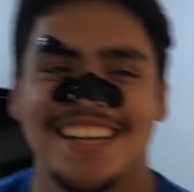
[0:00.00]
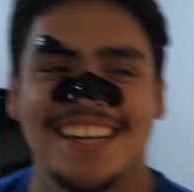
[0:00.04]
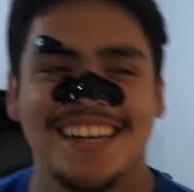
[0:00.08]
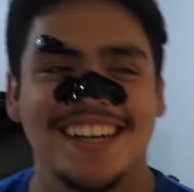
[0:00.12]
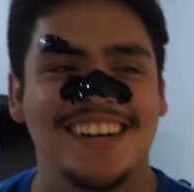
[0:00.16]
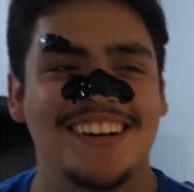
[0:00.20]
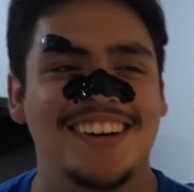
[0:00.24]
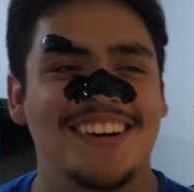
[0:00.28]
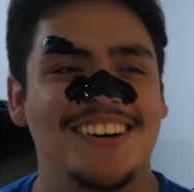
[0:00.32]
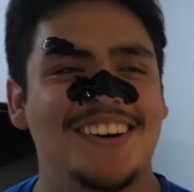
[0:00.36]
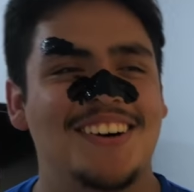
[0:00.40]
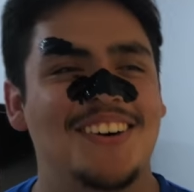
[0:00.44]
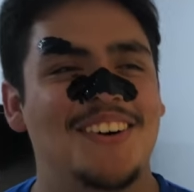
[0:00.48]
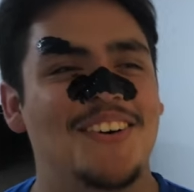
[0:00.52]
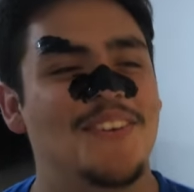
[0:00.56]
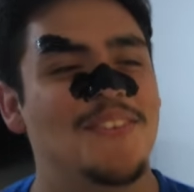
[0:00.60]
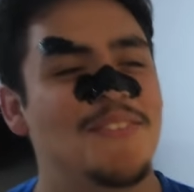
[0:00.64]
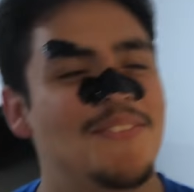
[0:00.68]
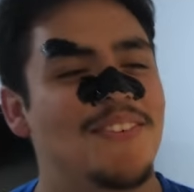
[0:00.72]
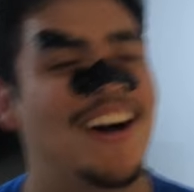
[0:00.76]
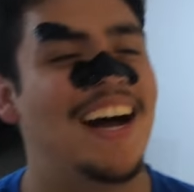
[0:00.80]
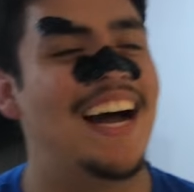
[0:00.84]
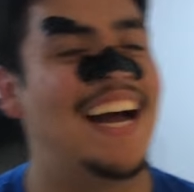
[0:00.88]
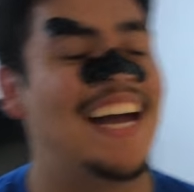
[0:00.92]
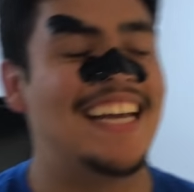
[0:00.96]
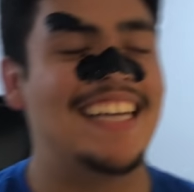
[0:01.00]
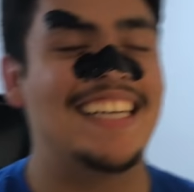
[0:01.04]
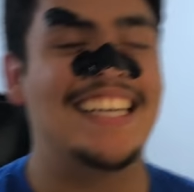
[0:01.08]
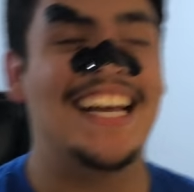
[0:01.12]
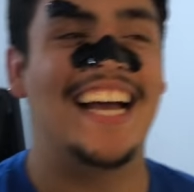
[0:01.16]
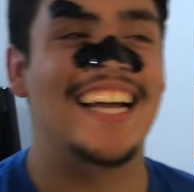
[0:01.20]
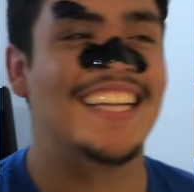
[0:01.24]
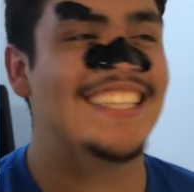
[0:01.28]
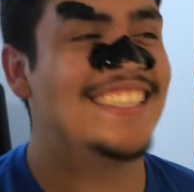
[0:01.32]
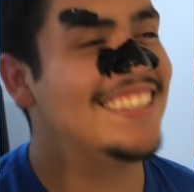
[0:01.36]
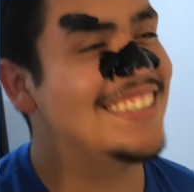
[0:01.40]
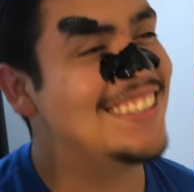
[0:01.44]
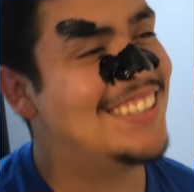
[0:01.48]
No, it's oh okay. my
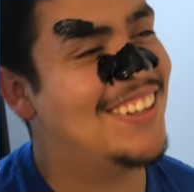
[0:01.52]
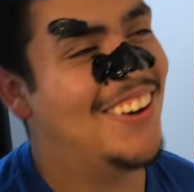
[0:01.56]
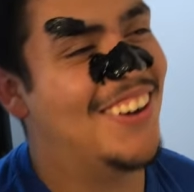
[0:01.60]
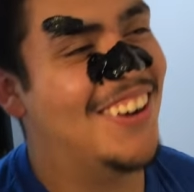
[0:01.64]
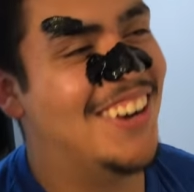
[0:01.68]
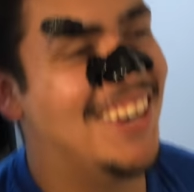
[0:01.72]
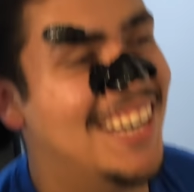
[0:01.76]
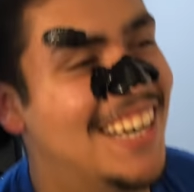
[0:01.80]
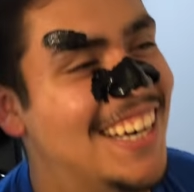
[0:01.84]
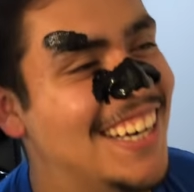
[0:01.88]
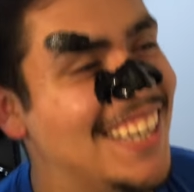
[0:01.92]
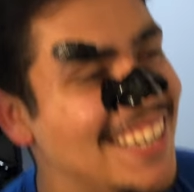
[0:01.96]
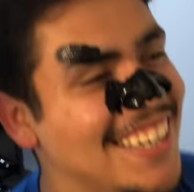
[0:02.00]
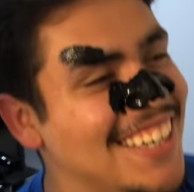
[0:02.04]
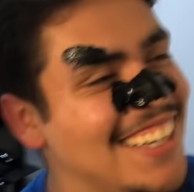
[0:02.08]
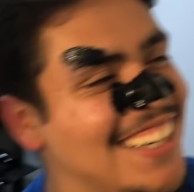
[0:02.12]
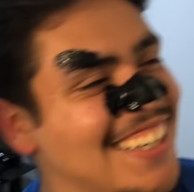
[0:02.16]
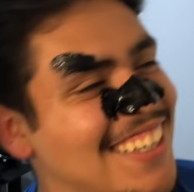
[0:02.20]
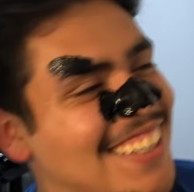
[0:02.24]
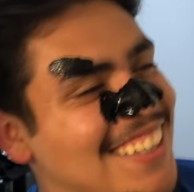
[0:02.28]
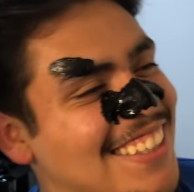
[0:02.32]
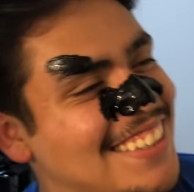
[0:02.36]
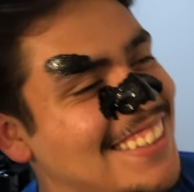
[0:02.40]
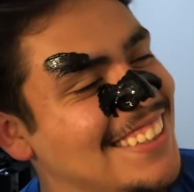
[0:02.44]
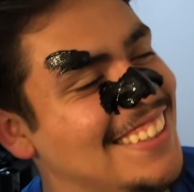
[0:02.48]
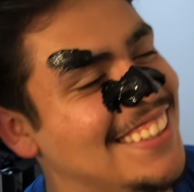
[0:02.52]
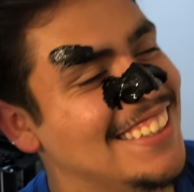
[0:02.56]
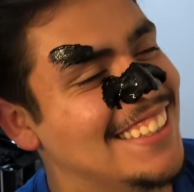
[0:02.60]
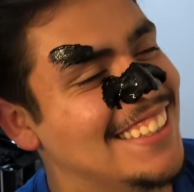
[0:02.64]
gosh, it's gonna hurt.